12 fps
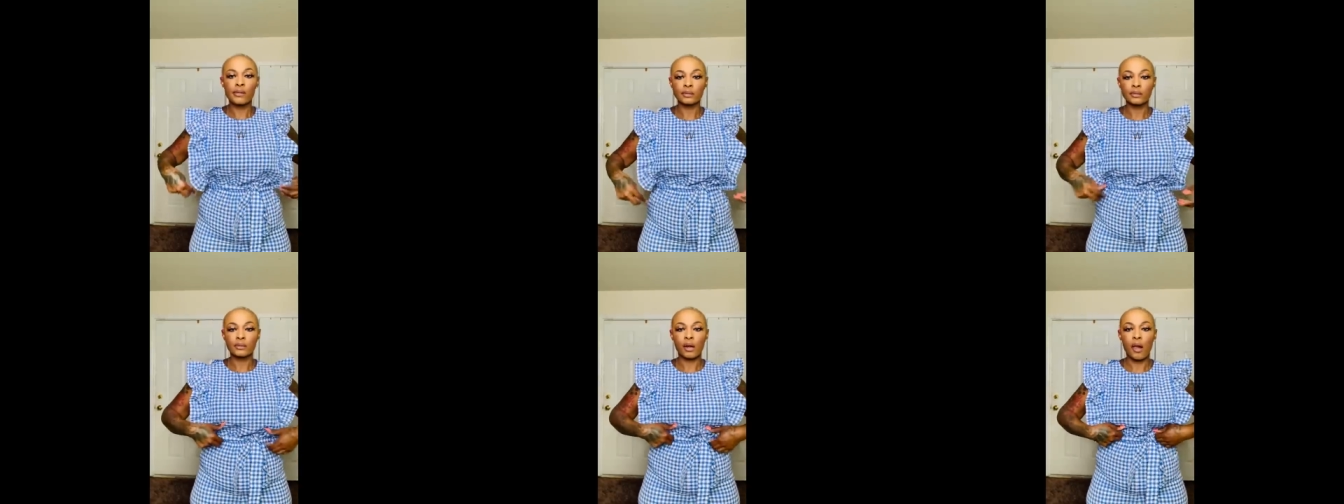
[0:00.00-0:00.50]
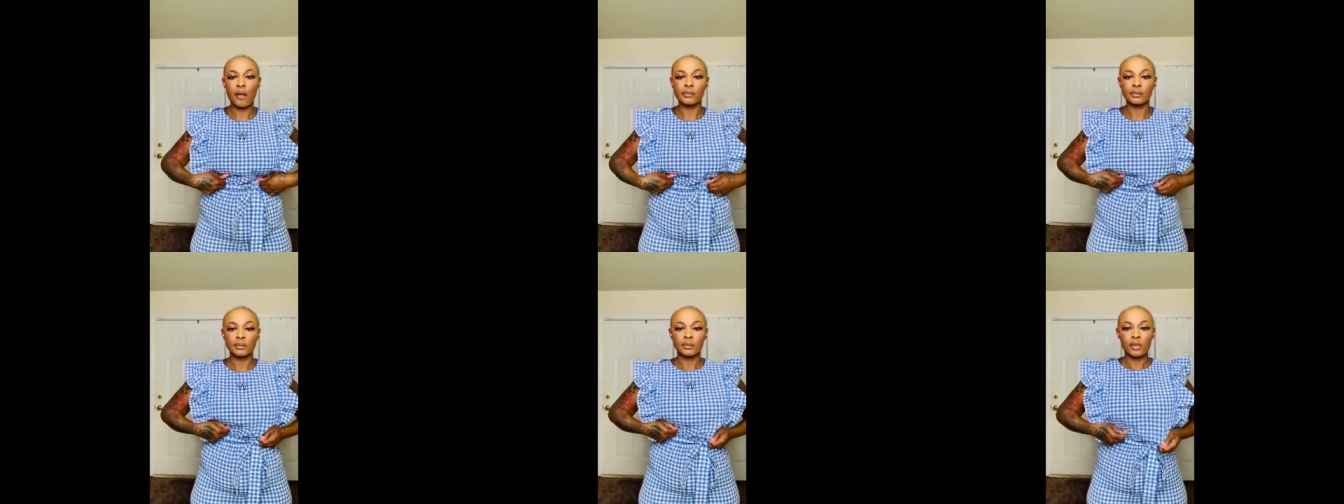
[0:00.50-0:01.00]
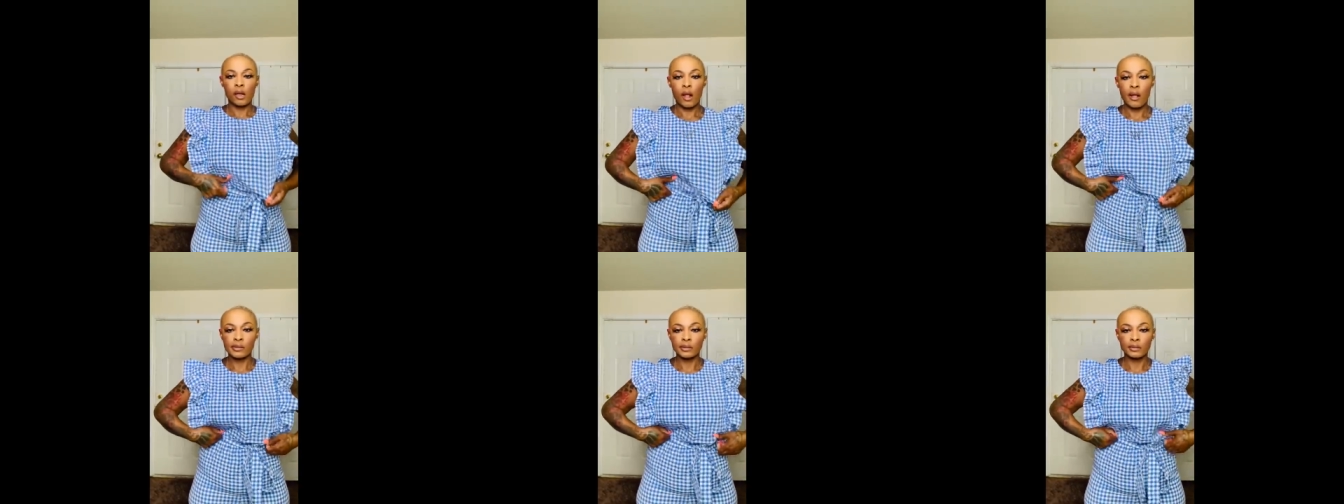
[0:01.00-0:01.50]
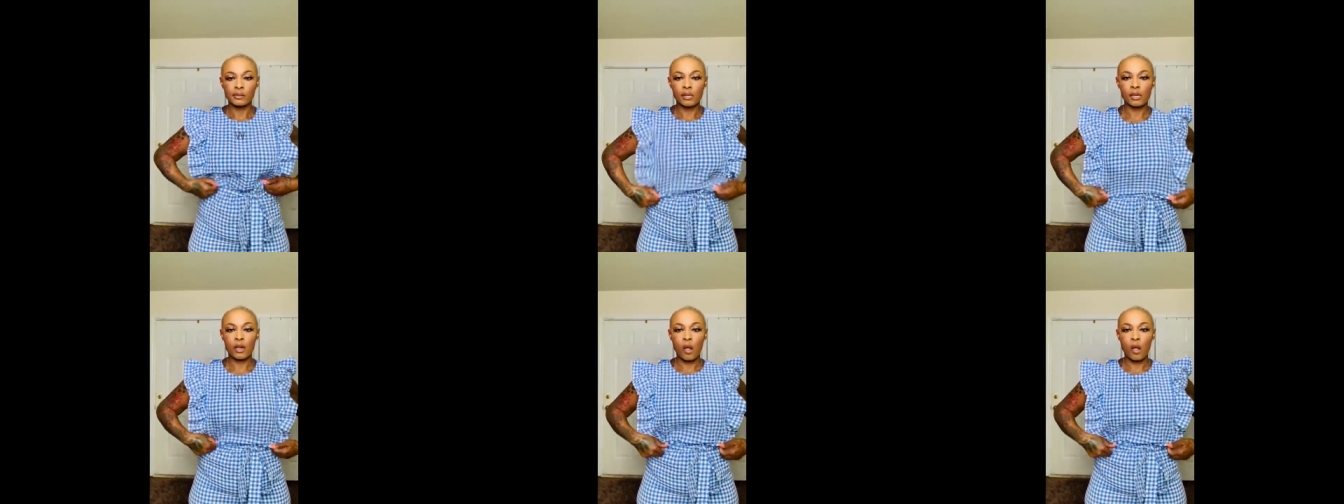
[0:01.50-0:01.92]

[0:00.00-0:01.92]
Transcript: You can't, you can't fix that.